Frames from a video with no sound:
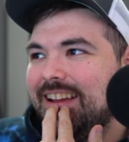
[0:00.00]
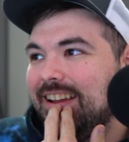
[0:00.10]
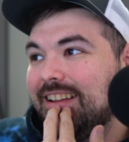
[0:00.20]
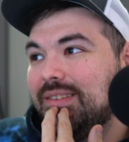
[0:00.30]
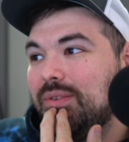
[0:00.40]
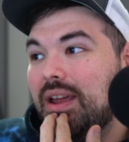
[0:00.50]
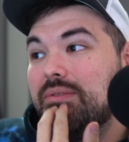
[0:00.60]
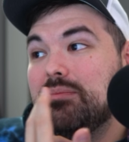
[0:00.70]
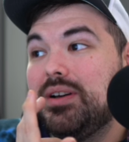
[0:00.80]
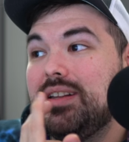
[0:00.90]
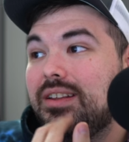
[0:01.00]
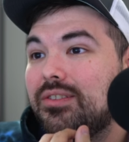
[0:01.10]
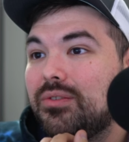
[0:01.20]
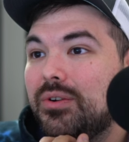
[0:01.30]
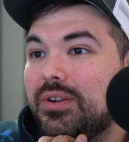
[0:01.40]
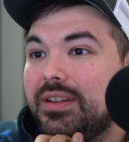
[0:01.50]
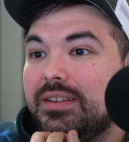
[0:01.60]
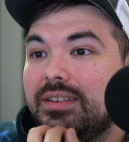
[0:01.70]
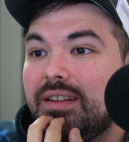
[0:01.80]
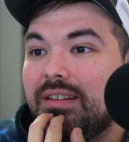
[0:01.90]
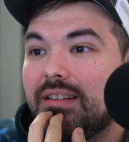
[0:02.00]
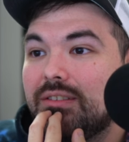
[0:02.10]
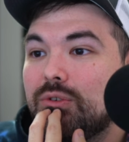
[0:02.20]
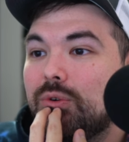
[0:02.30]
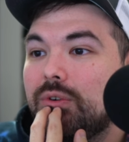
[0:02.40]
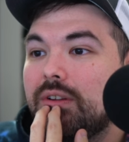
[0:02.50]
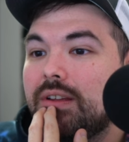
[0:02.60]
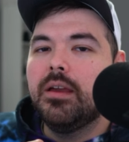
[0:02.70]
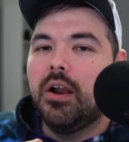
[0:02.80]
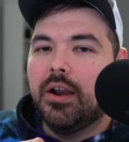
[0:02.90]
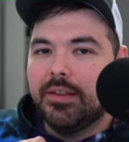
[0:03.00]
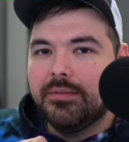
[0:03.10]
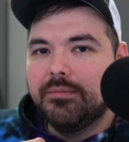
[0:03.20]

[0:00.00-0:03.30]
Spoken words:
I guess if you have the money, you can throw it in. That's cool. All right.